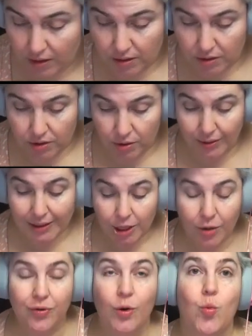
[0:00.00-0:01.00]
So let's
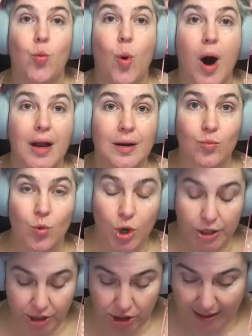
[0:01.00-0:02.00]
go for one
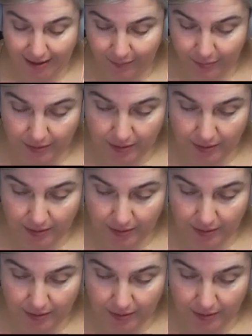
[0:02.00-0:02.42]
more shape.